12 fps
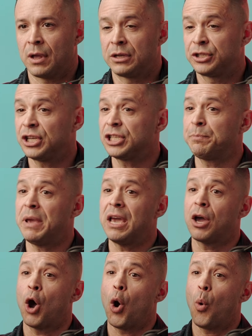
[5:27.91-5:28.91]
Just
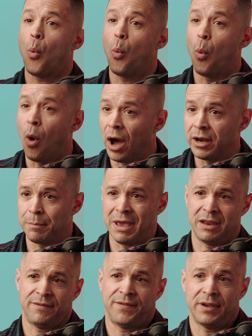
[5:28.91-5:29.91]
pick one
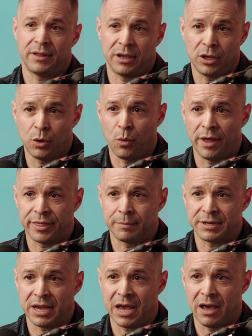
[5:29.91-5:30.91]
main feeling you want them
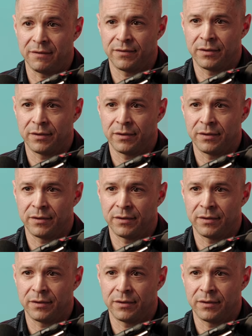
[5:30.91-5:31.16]
to have.